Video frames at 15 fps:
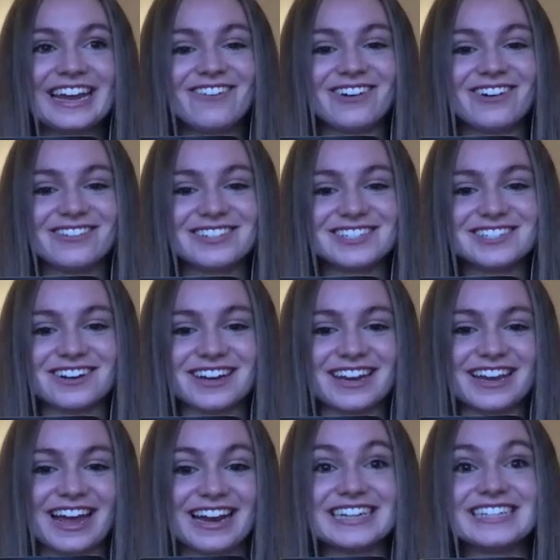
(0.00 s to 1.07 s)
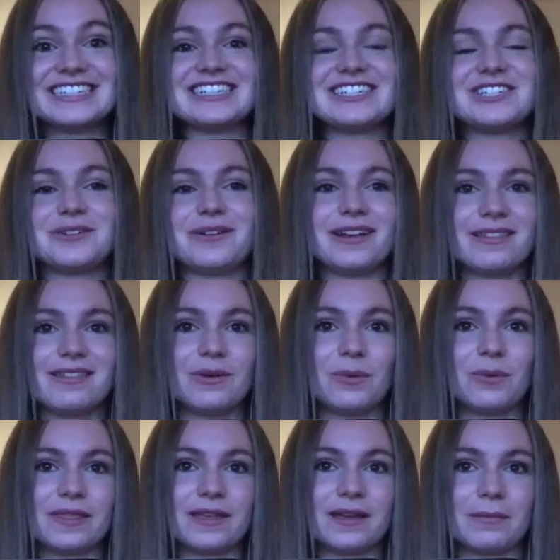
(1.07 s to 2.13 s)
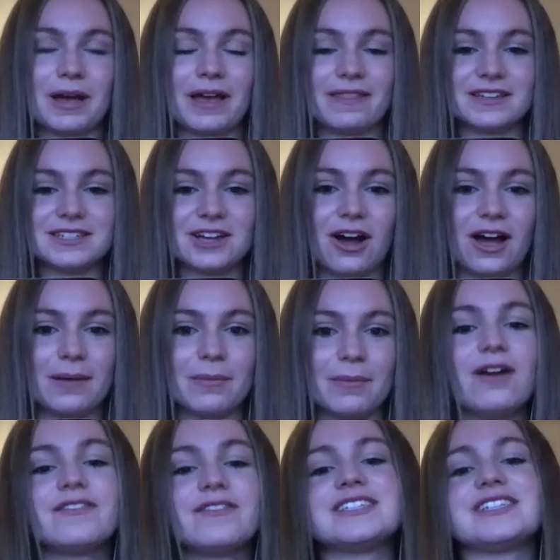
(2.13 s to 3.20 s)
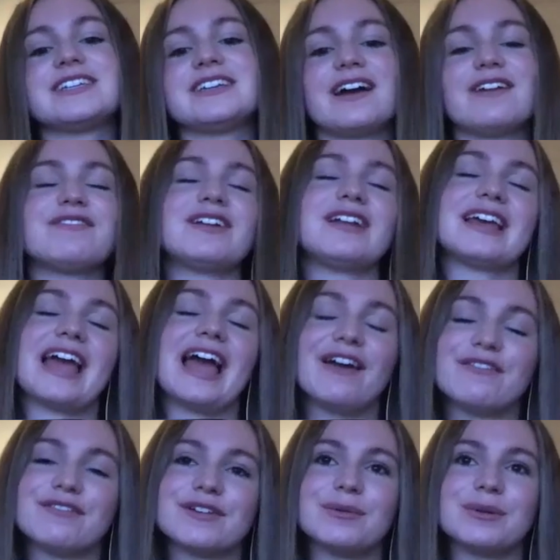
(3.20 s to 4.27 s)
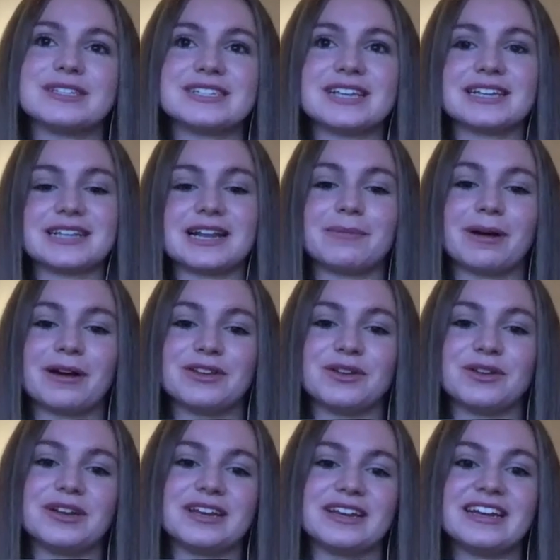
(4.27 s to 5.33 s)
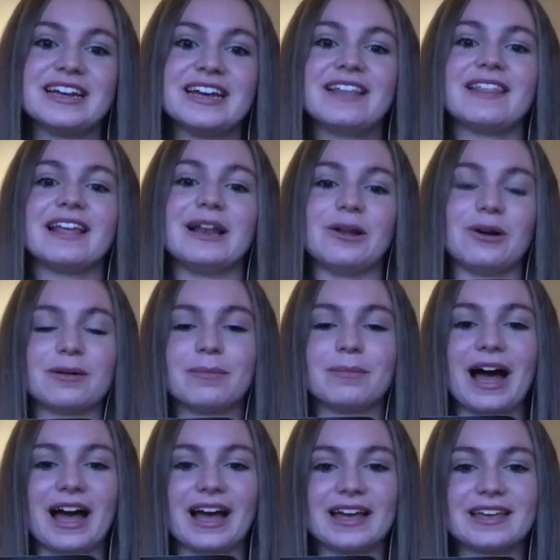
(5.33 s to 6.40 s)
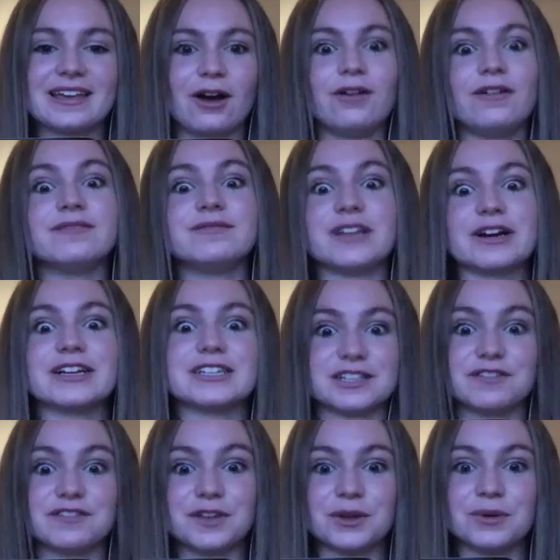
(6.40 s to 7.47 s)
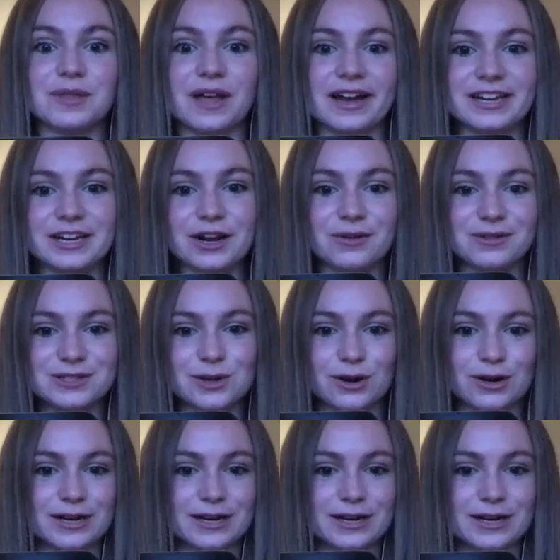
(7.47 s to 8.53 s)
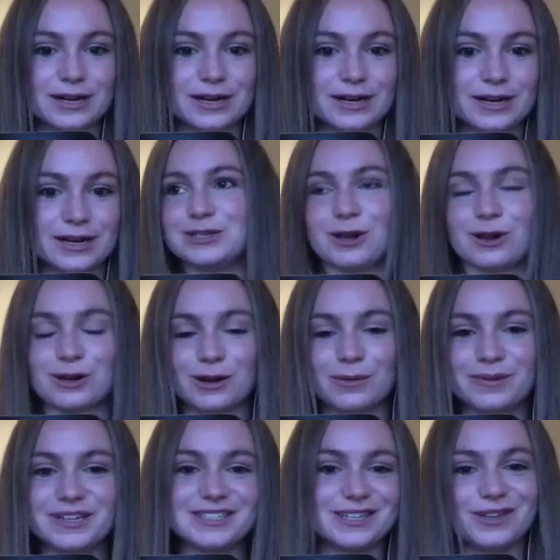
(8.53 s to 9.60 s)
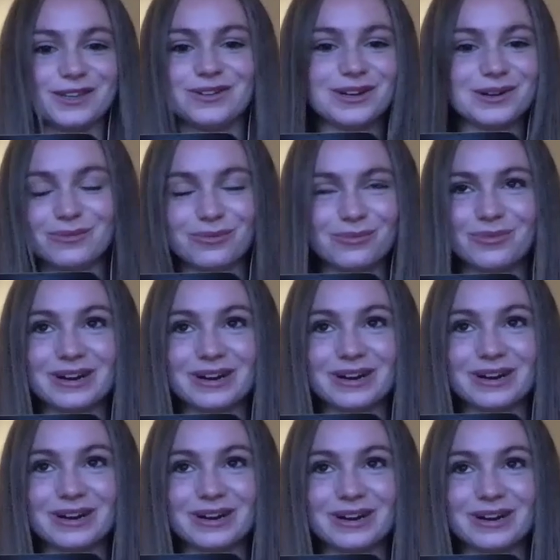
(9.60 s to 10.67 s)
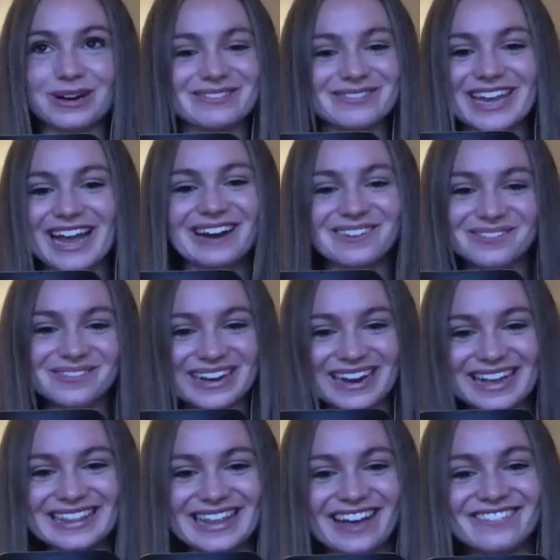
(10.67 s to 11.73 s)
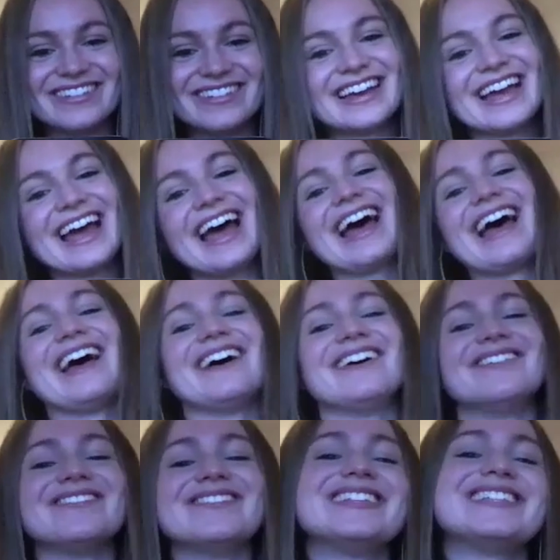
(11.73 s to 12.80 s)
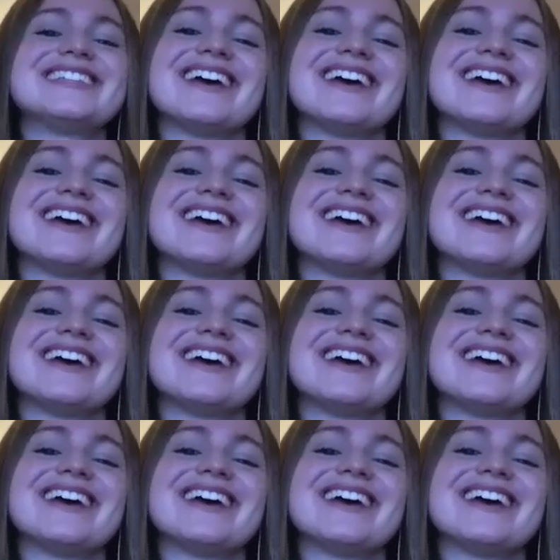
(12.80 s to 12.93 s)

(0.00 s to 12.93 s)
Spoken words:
what I was studying, and I didn't do anything with them at the time. Obviously, I feel like everyone says that about uni. They look back. Oh, there is the few that started billion-dollar companies at uni or whatever, but we can't all be like them. So,